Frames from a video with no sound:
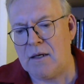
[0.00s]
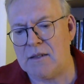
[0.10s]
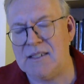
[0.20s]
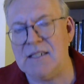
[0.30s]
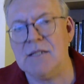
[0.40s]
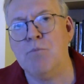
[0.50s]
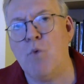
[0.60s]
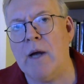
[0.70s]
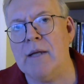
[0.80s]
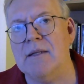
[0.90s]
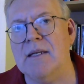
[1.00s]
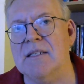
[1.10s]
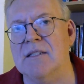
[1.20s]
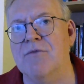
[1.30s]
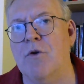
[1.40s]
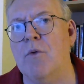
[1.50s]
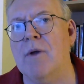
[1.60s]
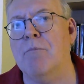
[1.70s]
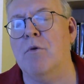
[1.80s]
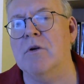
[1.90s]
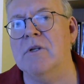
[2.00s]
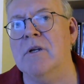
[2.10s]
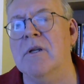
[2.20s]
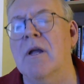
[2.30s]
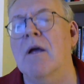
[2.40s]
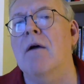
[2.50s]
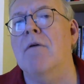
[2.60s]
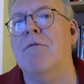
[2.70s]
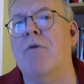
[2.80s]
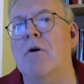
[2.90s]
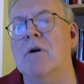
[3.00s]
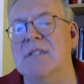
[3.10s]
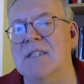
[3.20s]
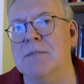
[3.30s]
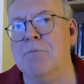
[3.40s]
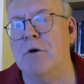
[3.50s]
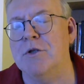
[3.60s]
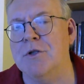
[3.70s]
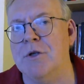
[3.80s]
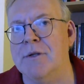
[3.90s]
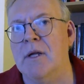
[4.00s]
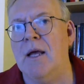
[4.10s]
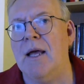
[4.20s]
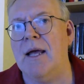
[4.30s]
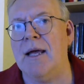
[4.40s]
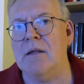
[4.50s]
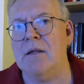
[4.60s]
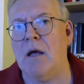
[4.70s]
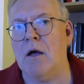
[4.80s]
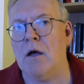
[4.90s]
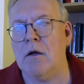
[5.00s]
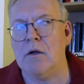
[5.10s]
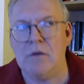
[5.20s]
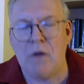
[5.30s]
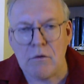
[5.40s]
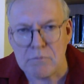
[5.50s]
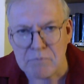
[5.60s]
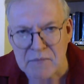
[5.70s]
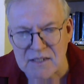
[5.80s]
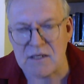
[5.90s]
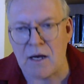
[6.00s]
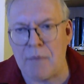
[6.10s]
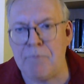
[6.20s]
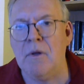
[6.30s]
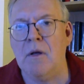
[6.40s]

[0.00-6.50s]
at this point is very important for this person. And don't mix up